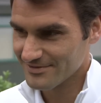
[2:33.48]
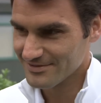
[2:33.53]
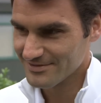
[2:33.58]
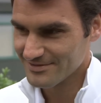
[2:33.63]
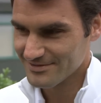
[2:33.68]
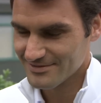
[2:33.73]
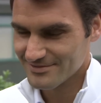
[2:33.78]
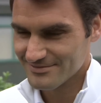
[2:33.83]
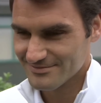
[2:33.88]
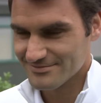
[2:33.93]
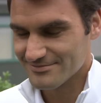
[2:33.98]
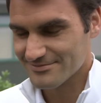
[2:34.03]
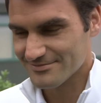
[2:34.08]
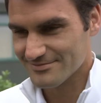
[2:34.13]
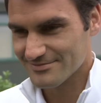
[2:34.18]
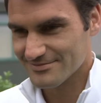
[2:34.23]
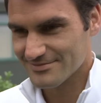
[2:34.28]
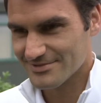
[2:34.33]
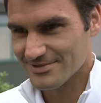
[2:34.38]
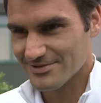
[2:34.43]
Yeah.
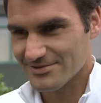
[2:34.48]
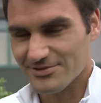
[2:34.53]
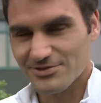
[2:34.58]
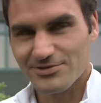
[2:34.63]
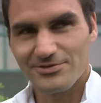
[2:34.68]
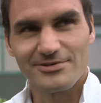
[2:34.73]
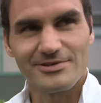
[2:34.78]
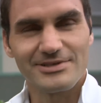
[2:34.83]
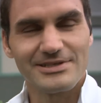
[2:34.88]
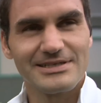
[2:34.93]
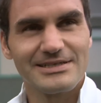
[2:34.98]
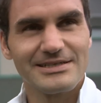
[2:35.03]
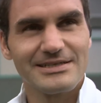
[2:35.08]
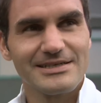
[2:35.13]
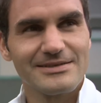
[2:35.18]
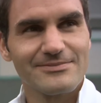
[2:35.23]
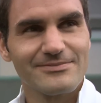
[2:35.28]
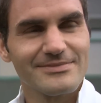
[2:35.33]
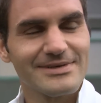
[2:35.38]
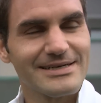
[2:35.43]
On the tour.
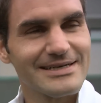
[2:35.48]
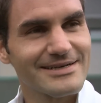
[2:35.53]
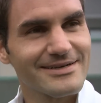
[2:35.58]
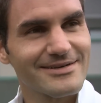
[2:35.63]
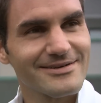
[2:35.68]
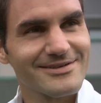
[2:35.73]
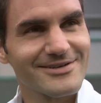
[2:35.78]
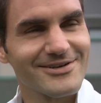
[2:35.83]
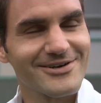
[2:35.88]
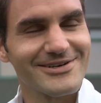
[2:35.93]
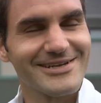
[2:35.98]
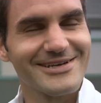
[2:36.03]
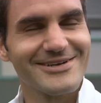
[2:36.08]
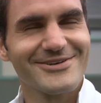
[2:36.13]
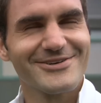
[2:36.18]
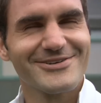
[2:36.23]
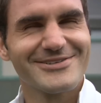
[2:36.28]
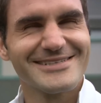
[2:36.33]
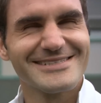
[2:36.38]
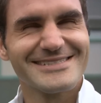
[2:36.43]
Um, oh God, I
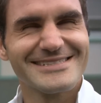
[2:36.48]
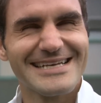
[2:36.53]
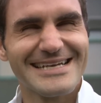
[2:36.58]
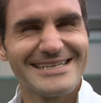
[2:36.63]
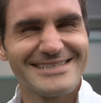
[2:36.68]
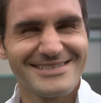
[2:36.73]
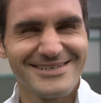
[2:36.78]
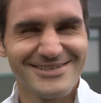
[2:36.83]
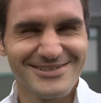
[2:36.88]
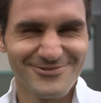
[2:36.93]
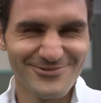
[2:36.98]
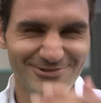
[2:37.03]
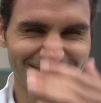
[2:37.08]
heard the stat the other